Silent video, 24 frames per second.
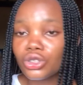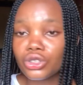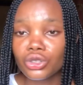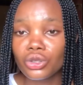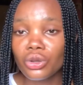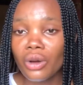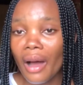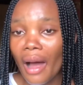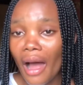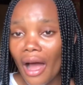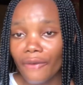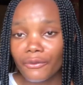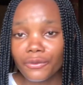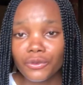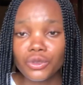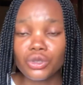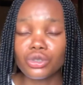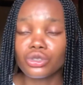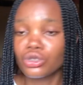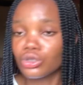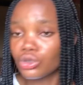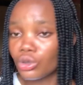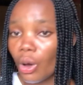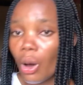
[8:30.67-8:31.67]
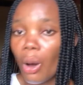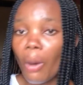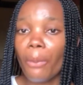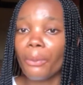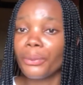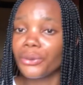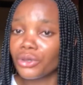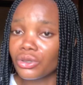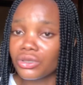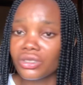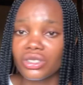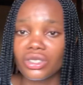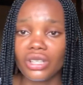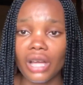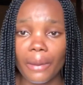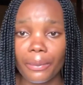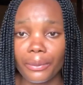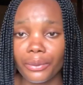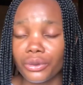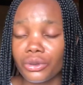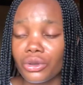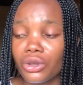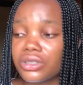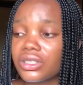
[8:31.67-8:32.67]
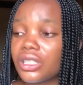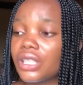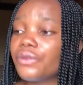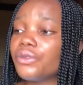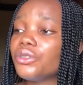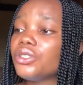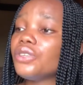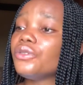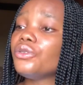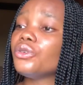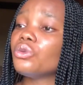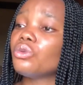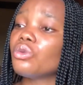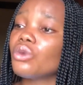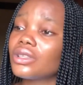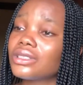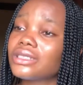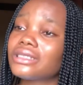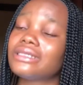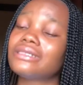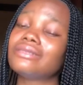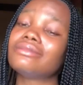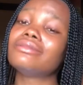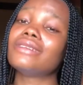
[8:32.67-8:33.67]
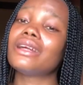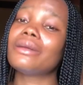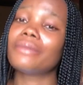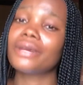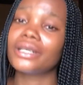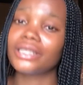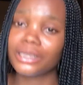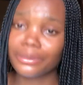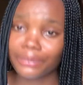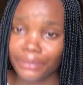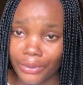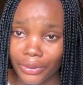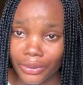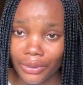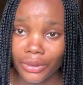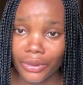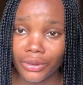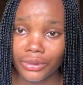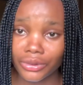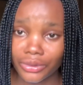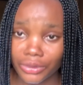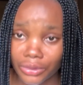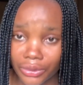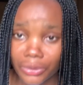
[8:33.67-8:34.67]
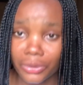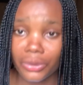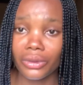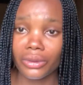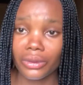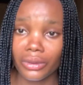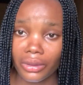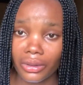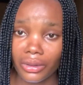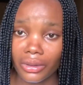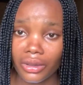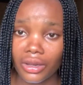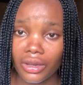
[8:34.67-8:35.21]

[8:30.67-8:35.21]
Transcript: You have to stop using that product even if you want the remedy product to work.